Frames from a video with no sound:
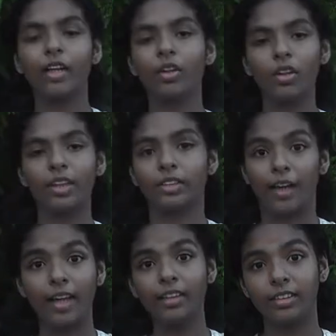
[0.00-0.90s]
According
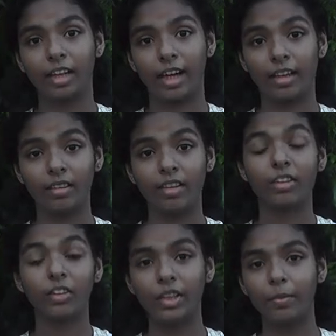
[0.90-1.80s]
to Einstein,
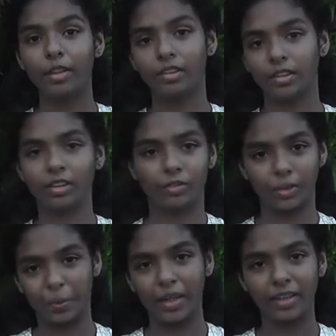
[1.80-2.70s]
the three dimensions
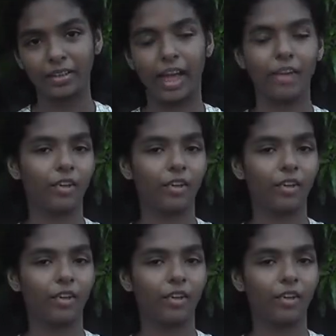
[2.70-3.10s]
of space